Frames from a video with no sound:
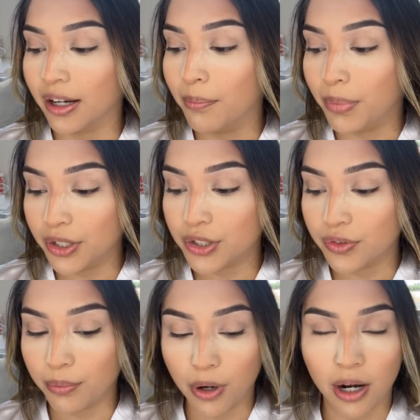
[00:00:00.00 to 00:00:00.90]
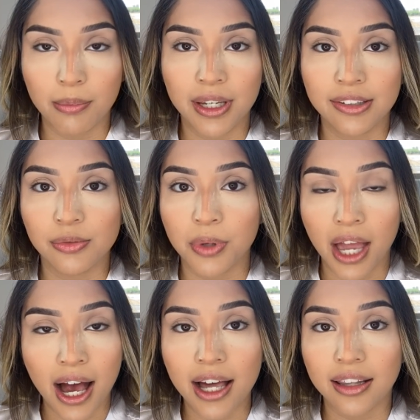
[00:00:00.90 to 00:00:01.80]
A bunch of departments. We
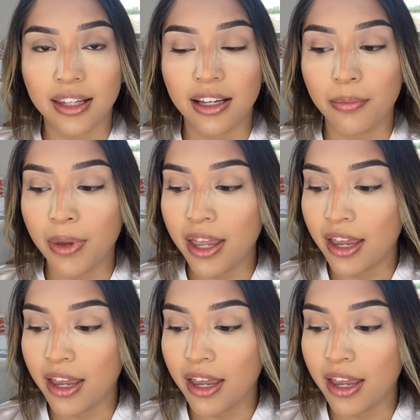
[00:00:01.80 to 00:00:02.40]
had them